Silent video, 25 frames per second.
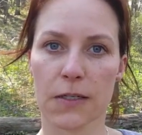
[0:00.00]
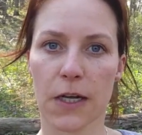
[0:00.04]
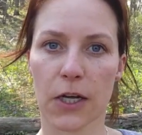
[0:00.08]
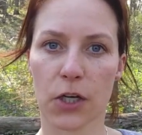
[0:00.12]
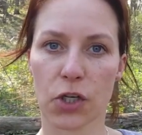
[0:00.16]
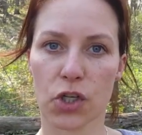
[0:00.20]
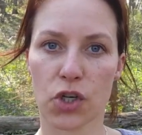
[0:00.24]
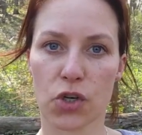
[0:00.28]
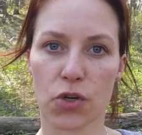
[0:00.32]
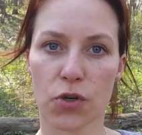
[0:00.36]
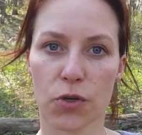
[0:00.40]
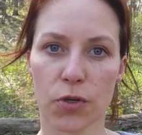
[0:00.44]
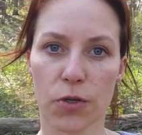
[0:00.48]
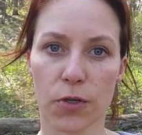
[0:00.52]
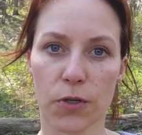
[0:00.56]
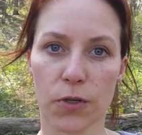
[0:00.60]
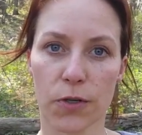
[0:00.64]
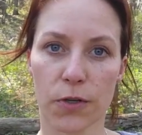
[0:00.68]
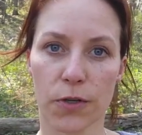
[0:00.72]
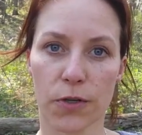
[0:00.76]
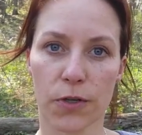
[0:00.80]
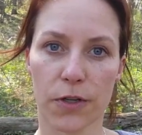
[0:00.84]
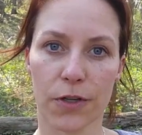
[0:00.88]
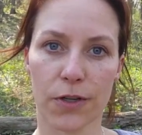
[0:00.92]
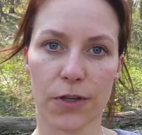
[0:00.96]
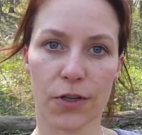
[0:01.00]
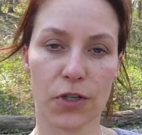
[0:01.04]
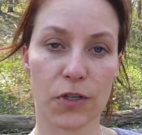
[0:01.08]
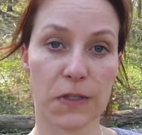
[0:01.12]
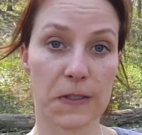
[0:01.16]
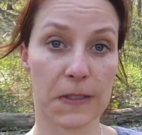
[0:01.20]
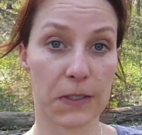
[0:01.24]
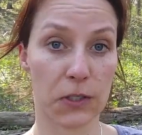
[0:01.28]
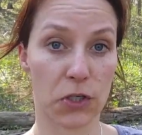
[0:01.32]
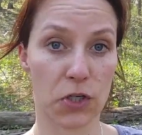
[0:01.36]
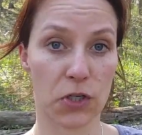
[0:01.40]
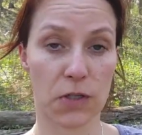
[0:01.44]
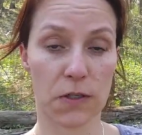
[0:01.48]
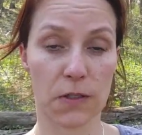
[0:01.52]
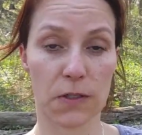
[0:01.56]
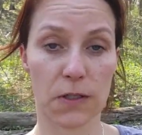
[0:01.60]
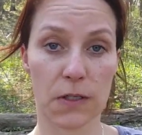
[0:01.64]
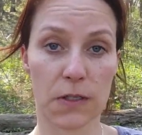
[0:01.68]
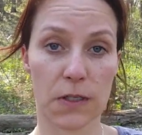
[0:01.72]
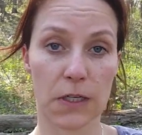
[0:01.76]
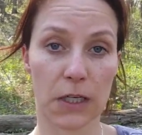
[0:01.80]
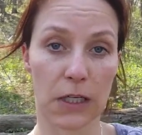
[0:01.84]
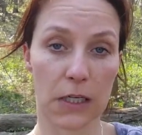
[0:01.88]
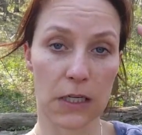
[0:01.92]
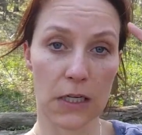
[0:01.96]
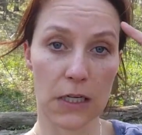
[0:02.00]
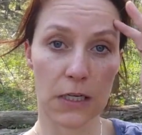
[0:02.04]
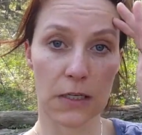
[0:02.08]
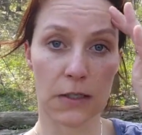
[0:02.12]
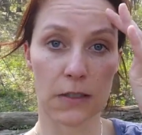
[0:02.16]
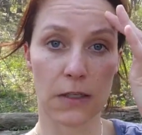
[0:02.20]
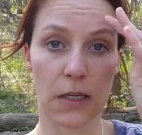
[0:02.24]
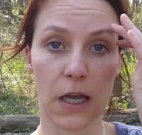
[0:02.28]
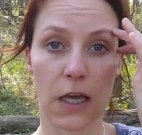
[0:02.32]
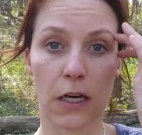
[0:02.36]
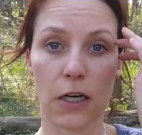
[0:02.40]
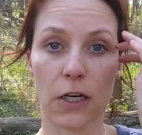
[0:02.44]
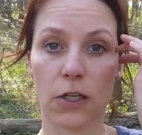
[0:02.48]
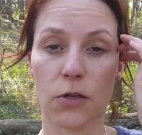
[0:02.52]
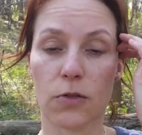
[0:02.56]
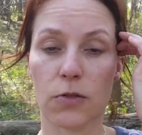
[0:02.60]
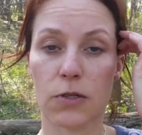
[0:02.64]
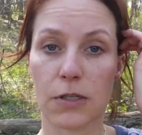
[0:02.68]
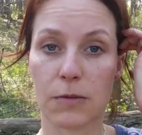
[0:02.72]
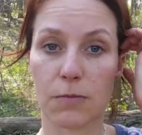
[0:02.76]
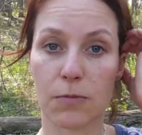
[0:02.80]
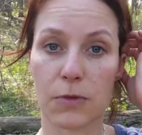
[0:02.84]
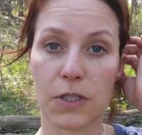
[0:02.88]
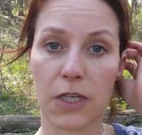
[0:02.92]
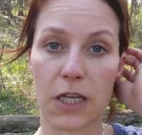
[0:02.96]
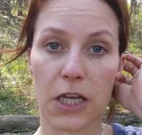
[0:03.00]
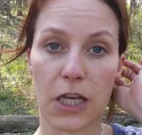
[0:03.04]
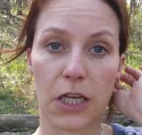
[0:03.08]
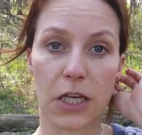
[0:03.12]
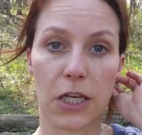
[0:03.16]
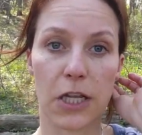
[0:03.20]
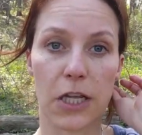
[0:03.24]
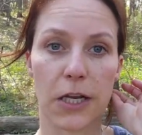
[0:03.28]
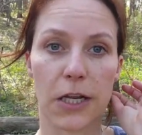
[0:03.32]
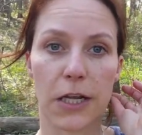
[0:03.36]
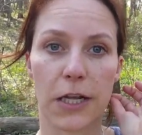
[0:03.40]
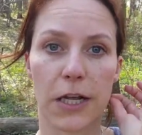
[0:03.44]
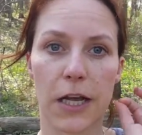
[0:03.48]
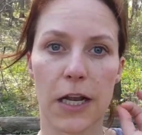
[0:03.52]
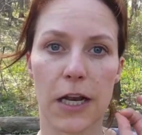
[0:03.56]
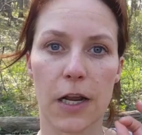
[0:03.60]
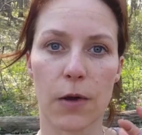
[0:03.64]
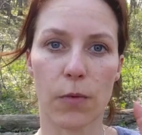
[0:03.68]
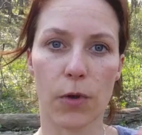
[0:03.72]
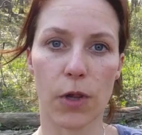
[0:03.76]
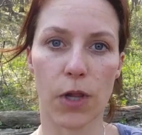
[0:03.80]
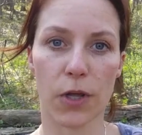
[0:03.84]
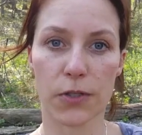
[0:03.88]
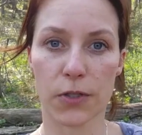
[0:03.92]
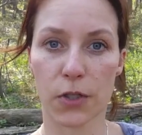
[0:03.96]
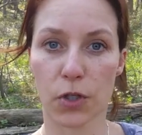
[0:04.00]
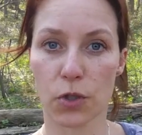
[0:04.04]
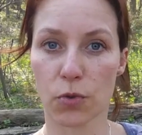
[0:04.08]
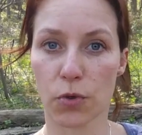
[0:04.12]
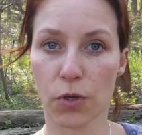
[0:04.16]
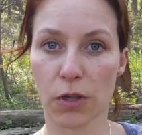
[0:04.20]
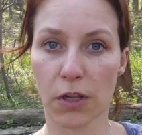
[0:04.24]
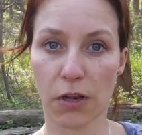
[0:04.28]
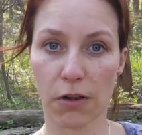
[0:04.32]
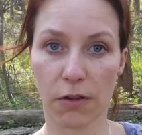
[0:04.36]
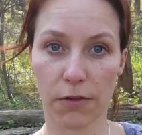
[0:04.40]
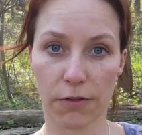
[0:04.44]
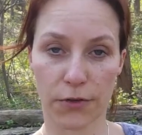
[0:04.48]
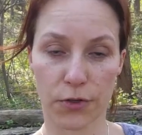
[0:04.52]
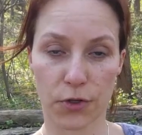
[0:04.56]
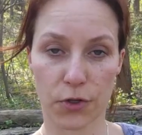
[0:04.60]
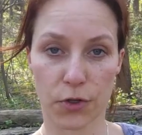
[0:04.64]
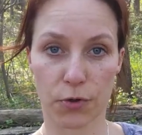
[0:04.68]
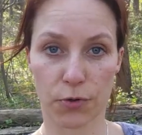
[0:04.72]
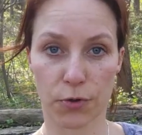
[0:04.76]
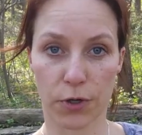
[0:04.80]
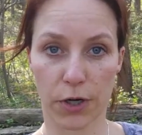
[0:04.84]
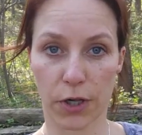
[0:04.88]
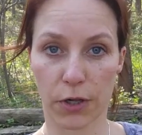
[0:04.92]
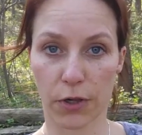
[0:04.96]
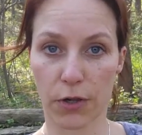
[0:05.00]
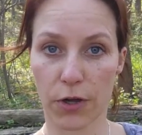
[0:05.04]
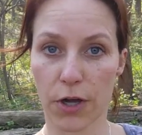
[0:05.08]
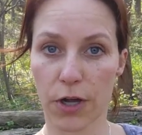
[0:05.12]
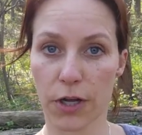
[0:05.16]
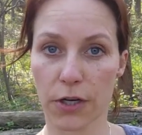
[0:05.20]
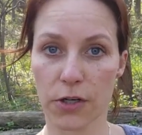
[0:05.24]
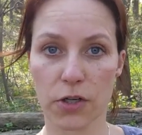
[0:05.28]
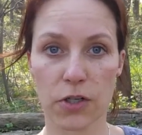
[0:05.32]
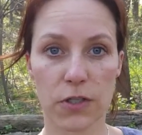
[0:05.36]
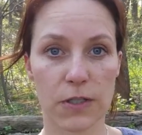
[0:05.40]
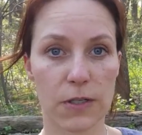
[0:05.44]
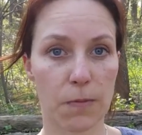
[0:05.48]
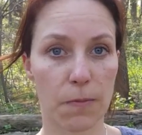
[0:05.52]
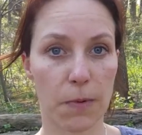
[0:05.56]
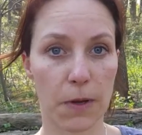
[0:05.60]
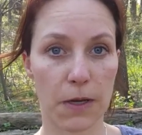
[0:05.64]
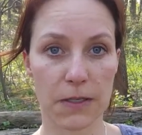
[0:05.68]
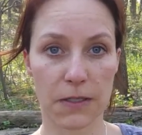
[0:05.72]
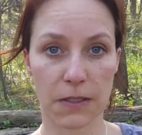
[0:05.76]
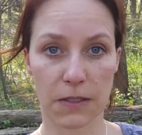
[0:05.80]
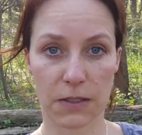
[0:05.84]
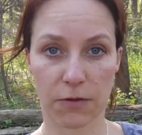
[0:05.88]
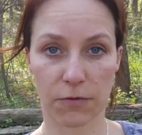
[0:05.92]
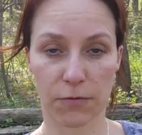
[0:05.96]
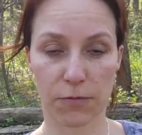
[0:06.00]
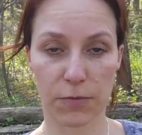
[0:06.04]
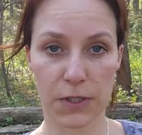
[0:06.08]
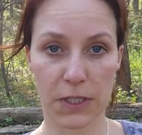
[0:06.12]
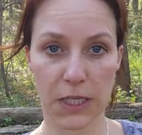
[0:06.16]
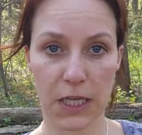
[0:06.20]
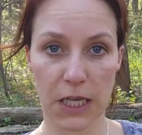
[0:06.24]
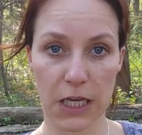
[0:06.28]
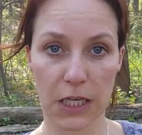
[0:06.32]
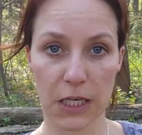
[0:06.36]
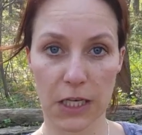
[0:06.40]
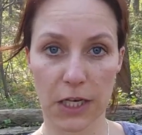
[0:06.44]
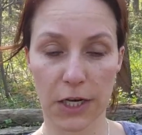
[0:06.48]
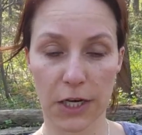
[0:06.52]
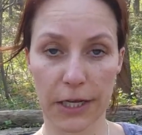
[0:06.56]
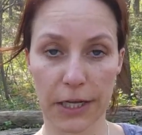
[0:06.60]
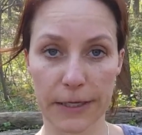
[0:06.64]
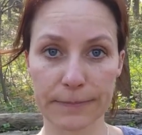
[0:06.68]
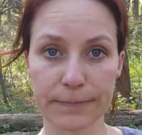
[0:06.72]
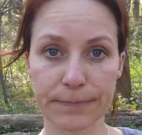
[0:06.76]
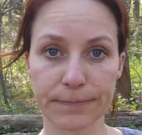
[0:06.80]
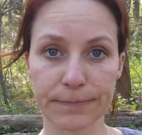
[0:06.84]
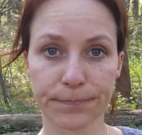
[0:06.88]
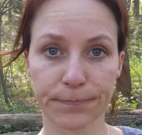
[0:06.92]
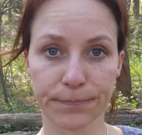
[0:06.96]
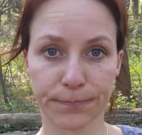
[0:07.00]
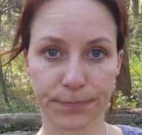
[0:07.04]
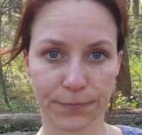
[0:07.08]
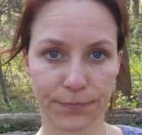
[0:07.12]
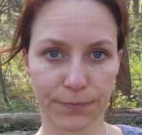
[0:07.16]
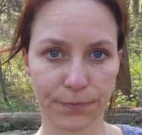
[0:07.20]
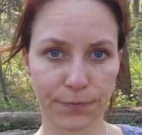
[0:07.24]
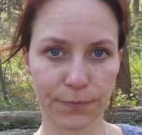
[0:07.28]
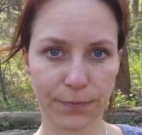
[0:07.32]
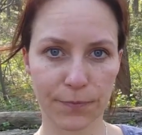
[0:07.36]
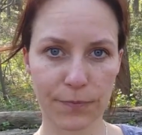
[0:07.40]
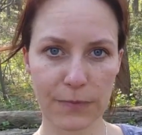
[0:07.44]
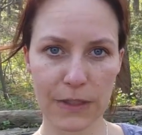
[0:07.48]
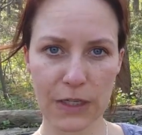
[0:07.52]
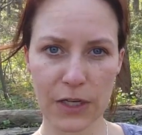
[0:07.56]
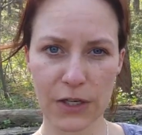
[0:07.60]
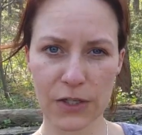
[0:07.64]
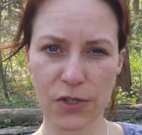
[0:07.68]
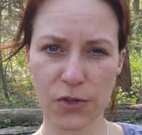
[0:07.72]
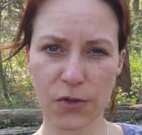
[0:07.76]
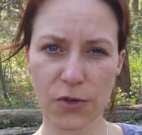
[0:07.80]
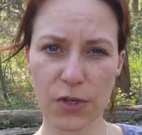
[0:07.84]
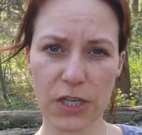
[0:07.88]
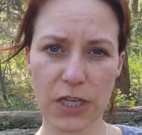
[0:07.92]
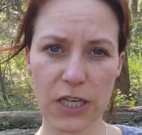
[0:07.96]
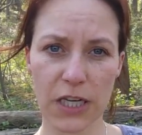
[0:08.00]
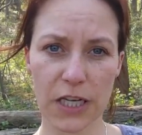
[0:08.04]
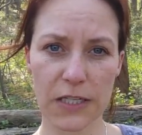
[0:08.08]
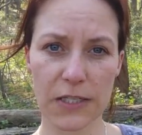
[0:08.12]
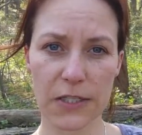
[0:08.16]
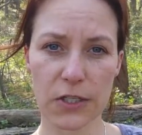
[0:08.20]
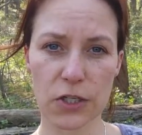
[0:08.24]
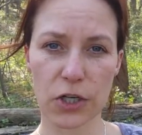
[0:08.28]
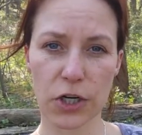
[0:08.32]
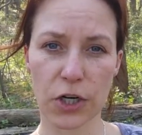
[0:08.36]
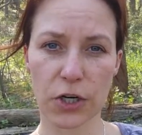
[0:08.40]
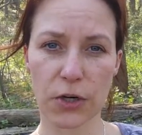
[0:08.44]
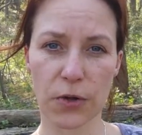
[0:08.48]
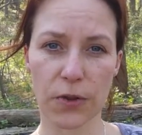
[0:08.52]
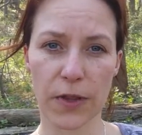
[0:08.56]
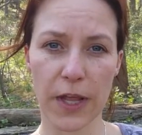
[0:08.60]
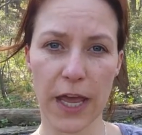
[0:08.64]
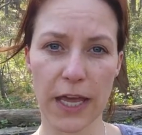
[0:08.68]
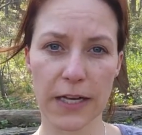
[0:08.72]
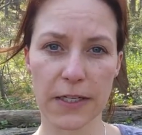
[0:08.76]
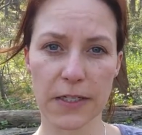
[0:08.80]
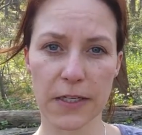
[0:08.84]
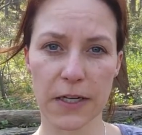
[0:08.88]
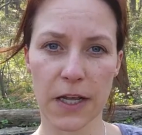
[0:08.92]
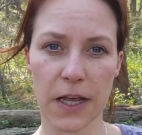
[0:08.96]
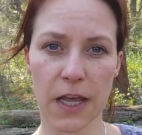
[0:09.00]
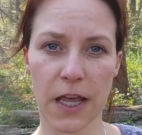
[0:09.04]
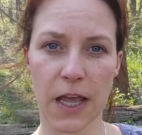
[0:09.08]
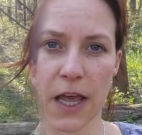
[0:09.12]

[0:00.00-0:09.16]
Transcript: textural stitches and techniques, and it uses mosaic knitting. And I will also do a little tutorial on just the basics of mosaic knitting so you can get started on that.